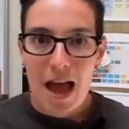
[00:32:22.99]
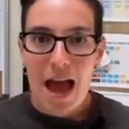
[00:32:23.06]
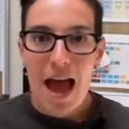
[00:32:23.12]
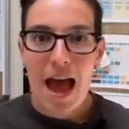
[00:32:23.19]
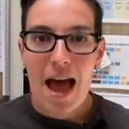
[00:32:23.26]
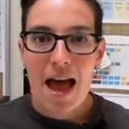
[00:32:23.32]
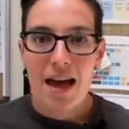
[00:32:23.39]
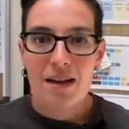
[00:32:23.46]

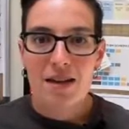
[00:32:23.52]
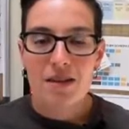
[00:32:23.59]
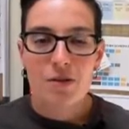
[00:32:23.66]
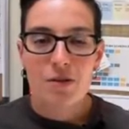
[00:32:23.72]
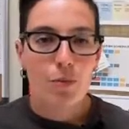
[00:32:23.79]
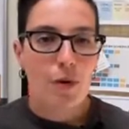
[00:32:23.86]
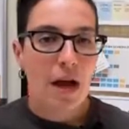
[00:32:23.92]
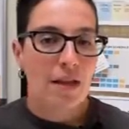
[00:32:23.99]
and
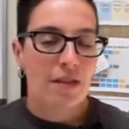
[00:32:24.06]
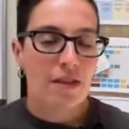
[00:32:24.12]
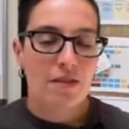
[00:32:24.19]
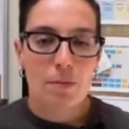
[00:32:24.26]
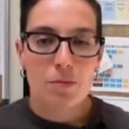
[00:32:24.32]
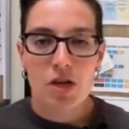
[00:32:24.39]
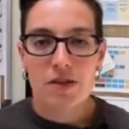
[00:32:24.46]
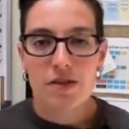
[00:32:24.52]
on the
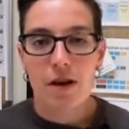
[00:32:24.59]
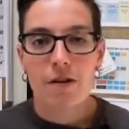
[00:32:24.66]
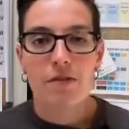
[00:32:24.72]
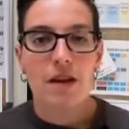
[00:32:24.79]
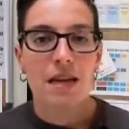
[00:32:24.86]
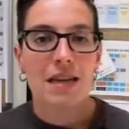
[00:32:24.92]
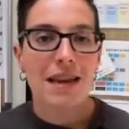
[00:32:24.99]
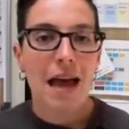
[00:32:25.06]
subjects of
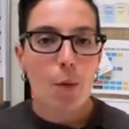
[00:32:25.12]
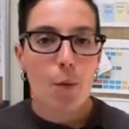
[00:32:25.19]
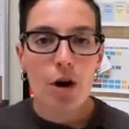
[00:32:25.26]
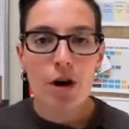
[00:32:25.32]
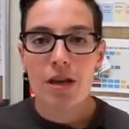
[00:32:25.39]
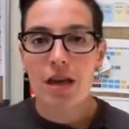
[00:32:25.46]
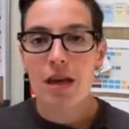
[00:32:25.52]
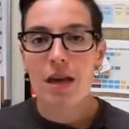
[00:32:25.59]

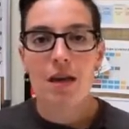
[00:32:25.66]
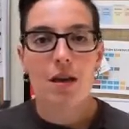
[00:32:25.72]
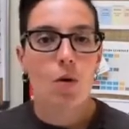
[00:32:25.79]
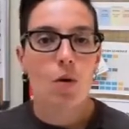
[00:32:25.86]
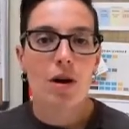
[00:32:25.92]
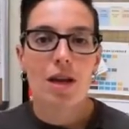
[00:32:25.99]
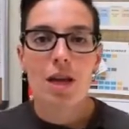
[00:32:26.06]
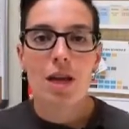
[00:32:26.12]
networking
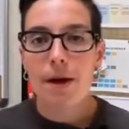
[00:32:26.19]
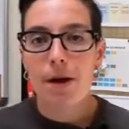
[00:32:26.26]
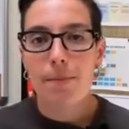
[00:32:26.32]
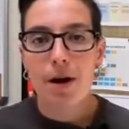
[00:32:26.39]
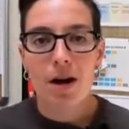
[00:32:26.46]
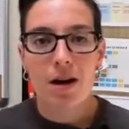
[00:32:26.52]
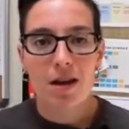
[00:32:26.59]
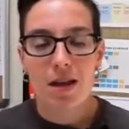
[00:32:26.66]
or email
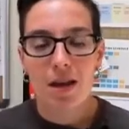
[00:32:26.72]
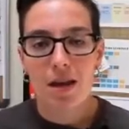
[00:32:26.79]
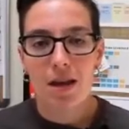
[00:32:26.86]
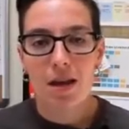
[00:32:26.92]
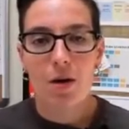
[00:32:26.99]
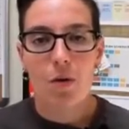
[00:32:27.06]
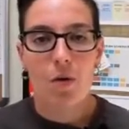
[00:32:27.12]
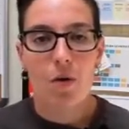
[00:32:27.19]

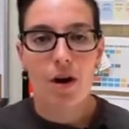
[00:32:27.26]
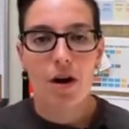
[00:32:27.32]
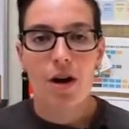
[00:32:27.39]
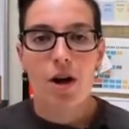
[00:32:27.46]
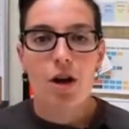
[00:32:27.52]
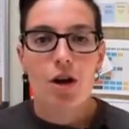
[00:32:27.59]
marketing or